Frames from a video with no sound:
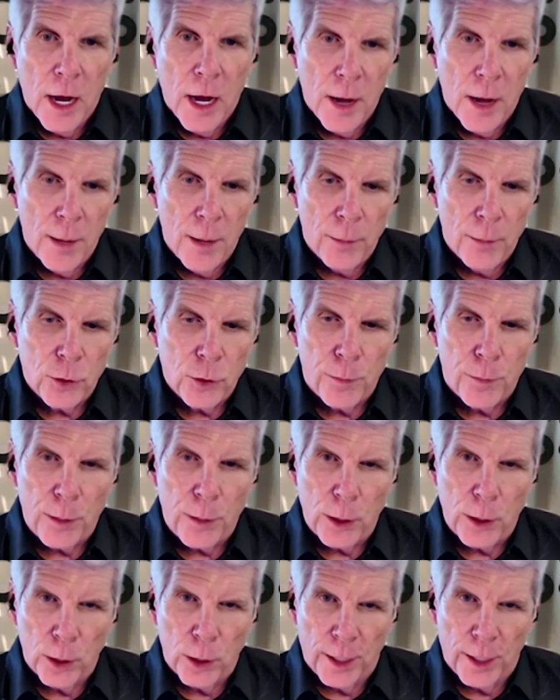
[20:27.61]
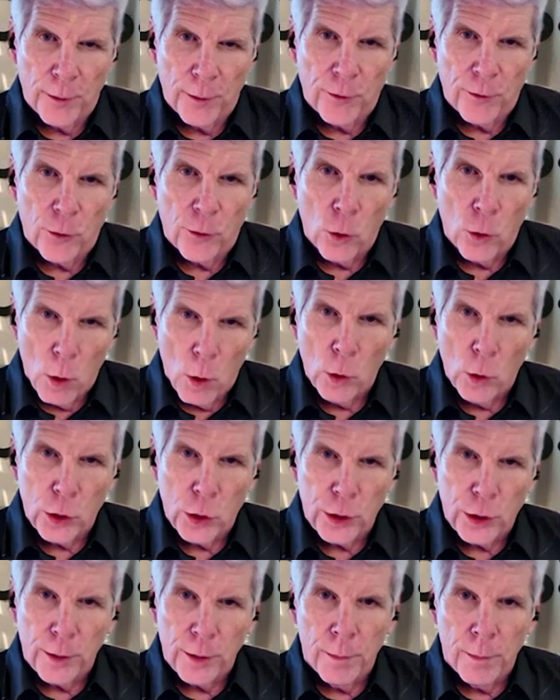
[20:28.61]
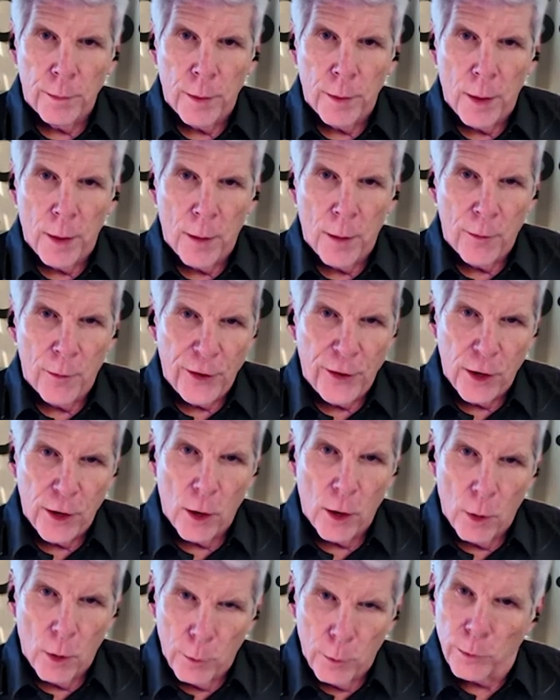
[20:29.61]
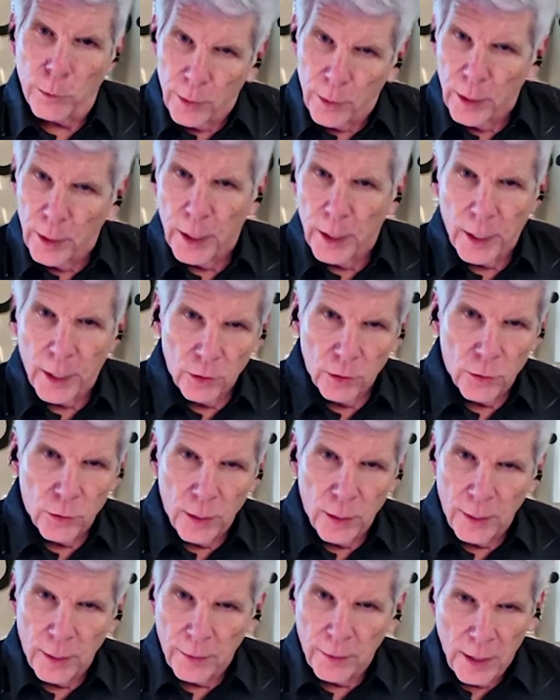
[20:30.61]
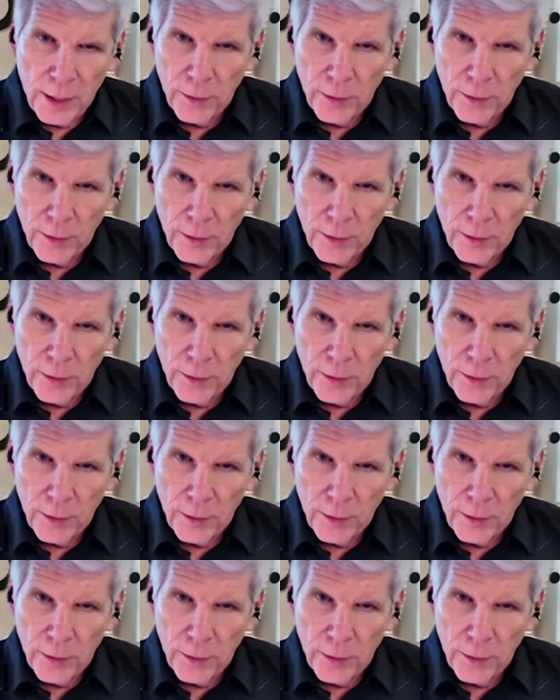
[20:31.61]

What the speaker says: to building full motion VR MEWP simulators. So